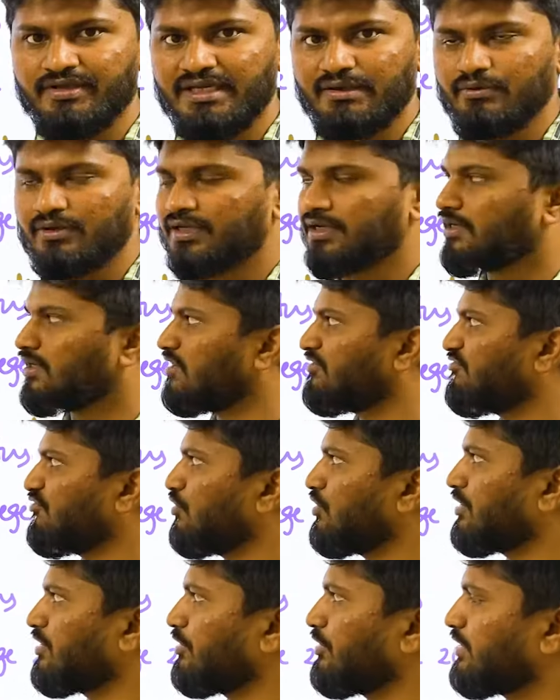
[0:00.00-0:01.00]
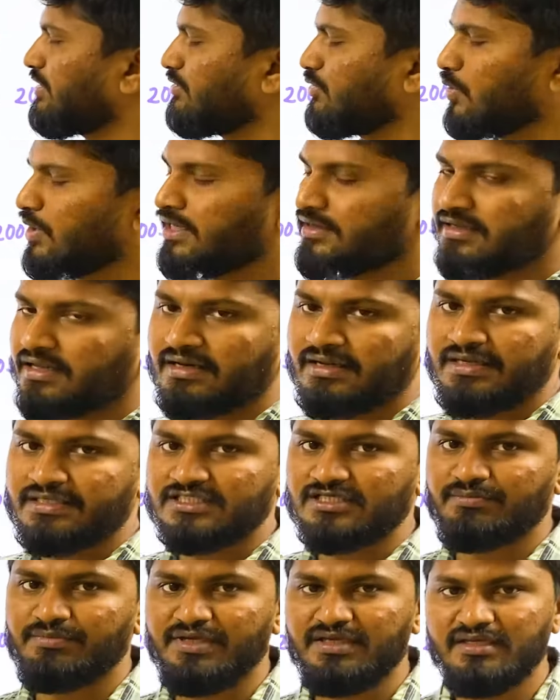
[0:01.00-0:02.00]
have never heard of World Toilet
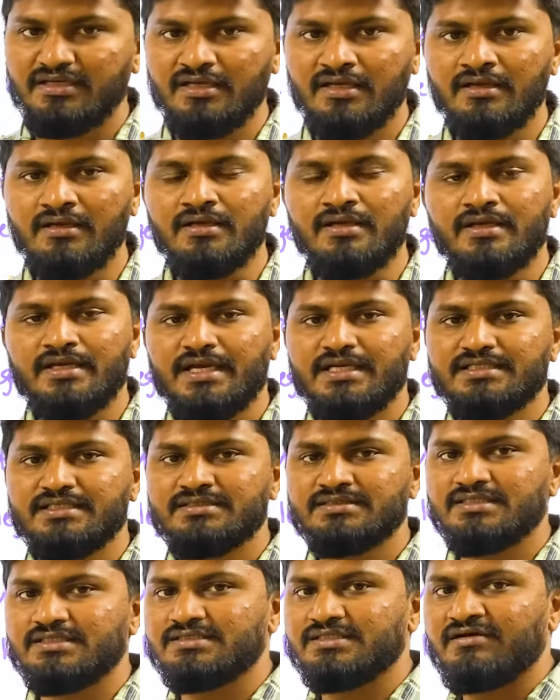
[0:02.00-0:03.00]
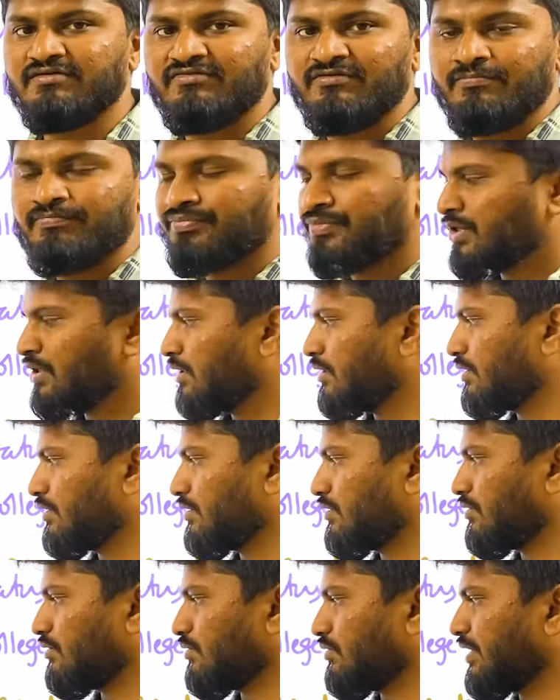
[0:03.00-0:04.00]
Organization being a agencies of
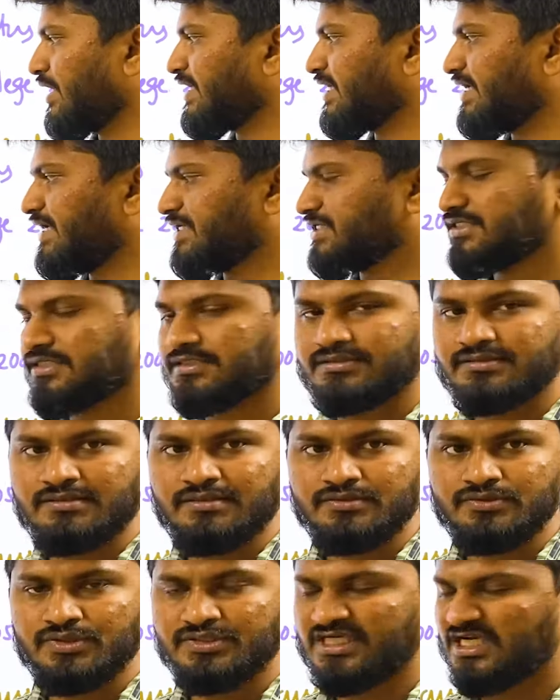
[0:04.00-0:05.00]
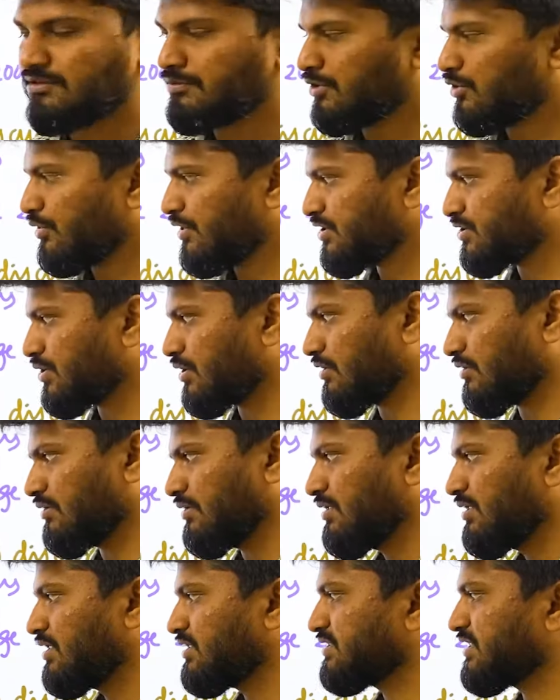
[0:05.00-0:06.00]
United Nations. So statement one is wrong.
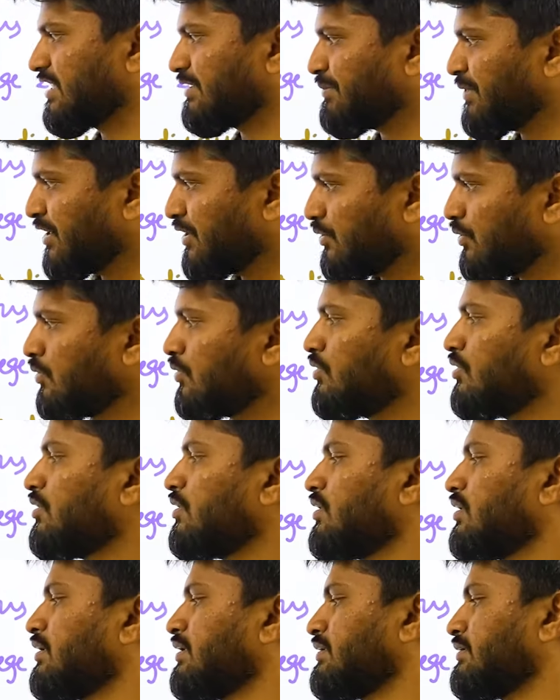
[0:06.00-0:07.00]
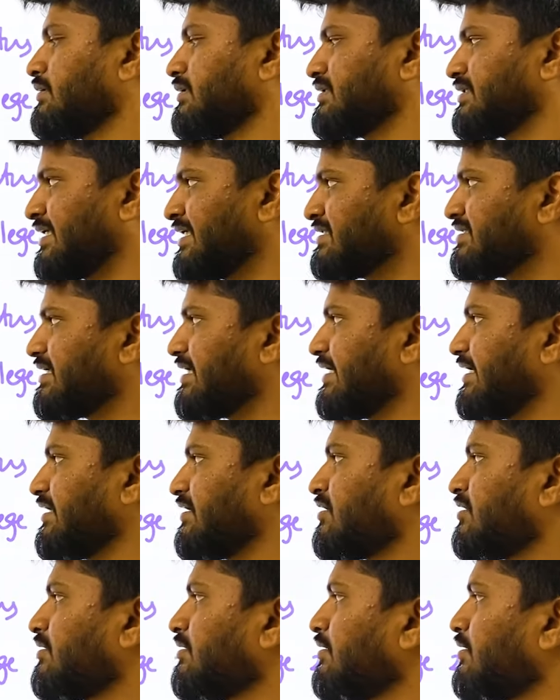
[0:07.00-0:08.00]
Statement two is
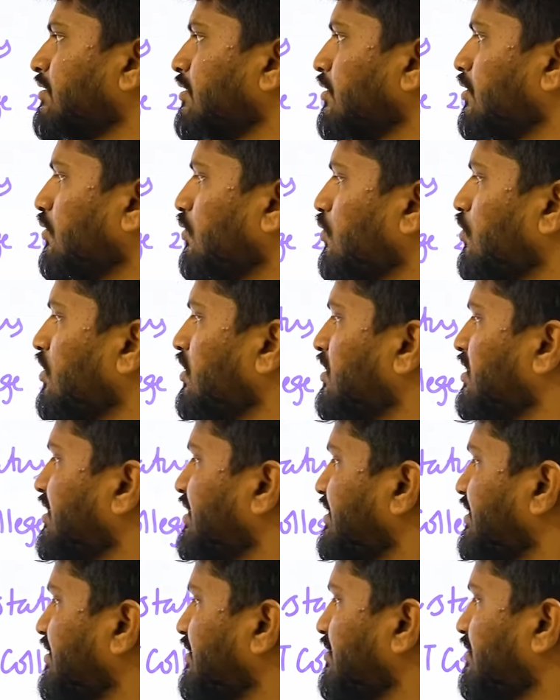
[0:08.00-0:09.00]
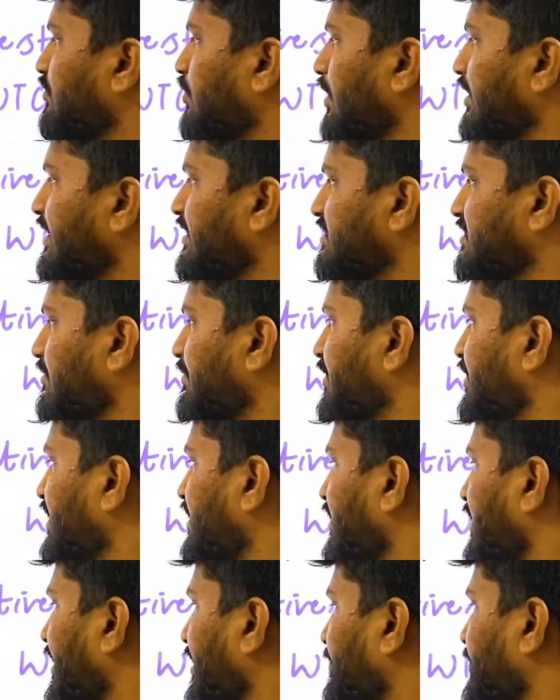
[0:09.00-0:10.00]
correct. World Toilet
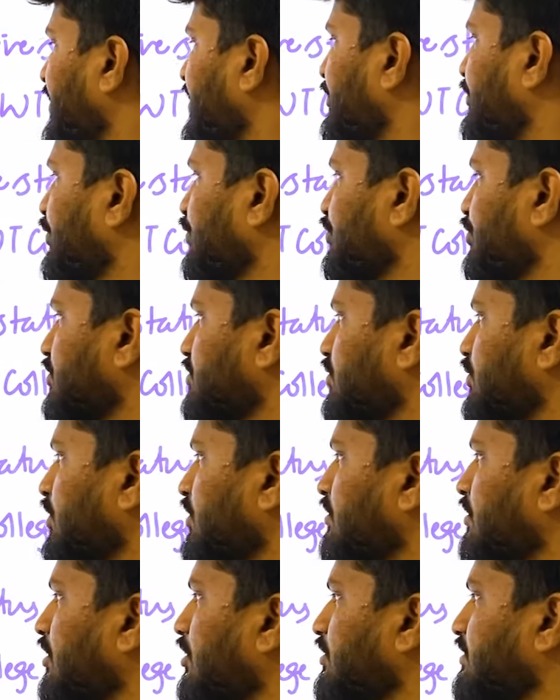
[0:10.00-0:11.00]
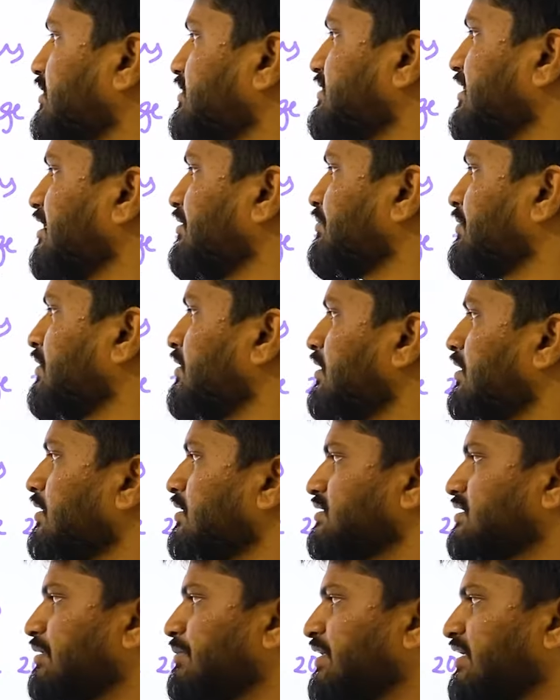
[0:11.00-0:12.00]
Summit happened in 2001. On the same
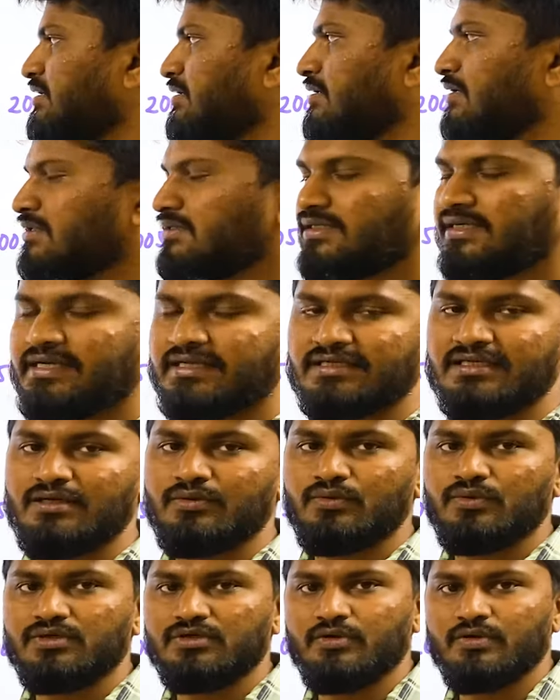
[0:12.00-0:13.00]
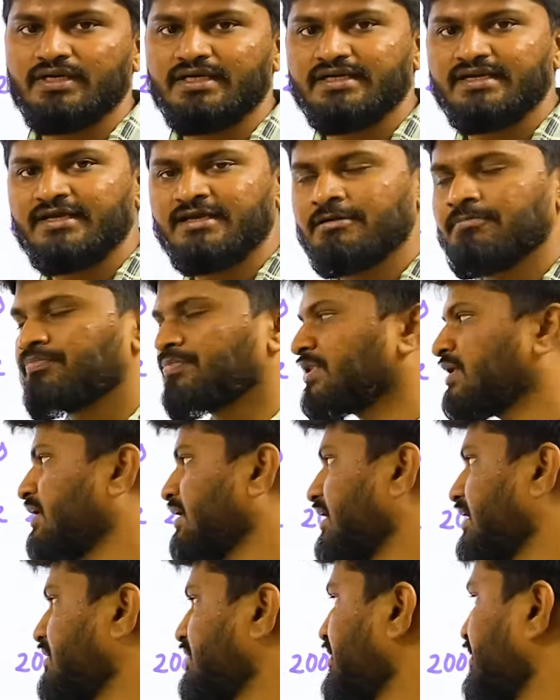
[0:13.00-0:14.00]
summit, they declared World Toilet Day.
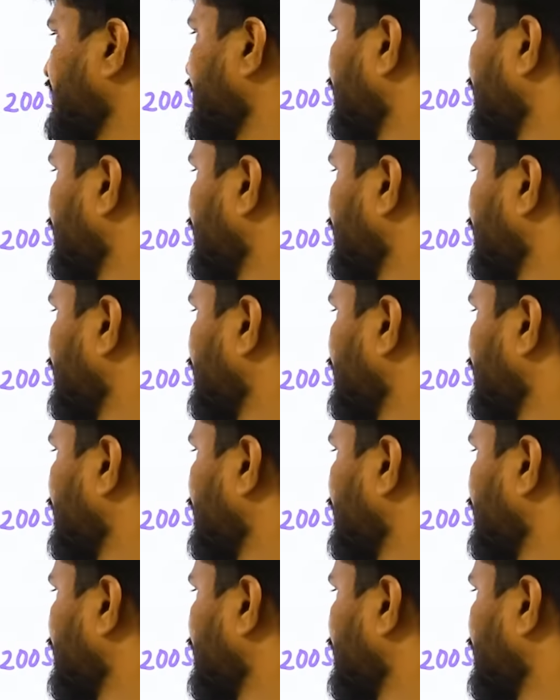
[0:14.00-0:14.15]
And then